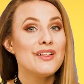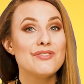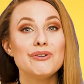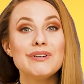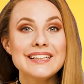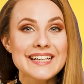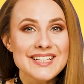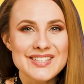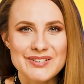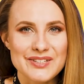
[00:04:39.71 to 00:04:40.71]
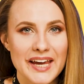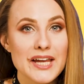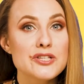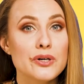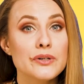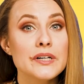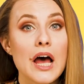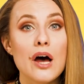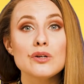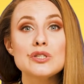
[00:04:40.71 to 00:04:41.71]
The release today turned
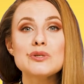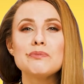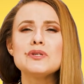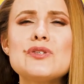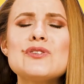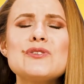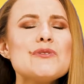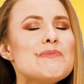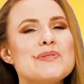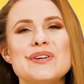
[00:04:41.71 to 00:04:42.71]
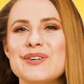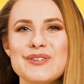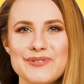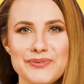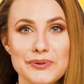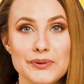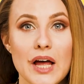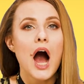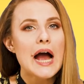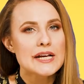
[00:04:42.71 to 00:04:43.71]
out to be super useful.
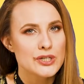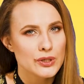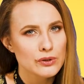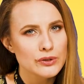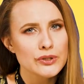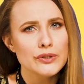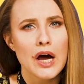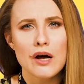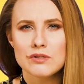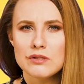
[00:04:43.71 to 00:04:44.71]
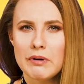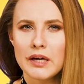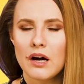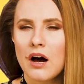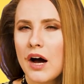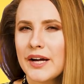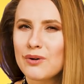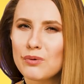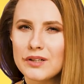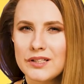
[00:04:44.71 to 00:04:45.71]
I told you how to make
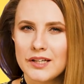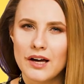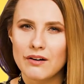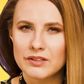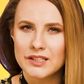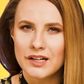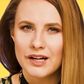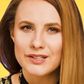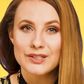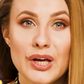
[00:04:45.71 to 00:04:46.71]
high-quality avatars.